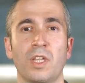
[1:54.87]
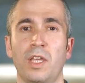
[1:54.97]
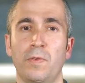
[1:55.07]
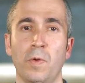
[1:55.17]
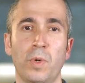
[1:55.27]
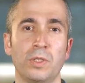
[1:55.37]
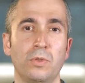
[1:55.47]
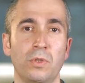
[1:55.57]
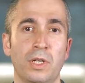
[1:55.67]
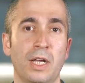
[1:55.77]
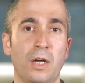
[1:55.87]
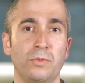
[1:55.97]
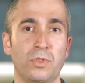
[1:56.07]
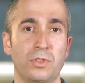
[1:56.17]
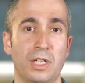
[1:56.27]
If you want to learn how
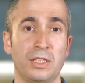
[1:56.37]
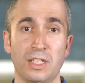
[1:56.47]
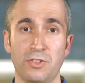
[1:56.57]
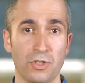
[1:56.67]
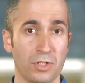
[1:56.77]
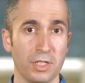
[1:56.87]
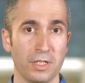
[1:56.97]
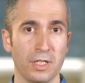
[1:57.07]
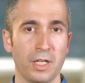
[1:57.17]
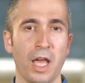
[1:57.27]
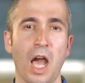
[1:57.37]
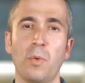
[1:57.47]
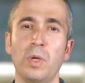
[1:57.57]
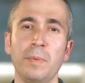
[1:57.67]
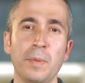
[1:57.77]
to start this journey, I
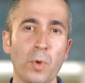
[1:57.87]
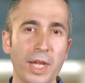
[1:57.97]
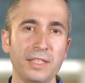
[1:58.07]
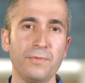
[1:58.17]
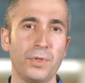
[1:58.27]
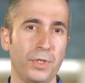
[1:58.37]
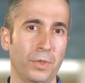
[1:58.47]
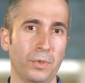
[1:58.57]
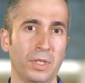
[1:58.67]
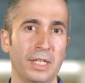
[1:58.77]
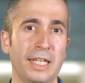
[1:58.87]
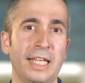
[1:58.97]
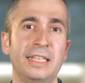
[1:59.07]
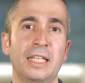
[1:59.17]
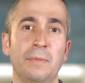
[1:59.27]
will be waiting for you
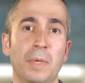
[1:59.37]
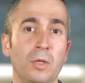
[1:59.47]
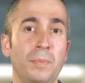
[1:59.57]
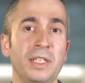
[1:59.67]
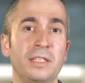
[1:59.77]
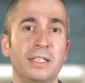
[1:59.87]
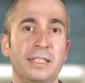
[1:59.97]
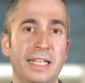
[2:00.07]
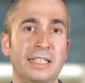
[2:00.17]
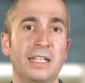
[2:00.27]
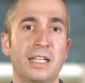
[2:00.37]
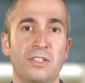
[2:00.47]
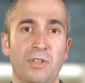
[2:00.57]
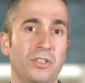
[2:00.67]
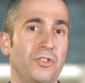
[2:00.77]
in the Developing Data
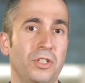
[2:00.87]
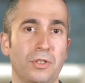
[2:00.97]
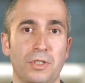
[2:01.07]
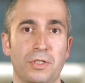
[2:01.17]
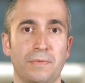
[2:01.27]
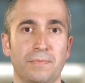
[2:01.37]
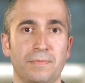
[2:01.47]
Strategy course.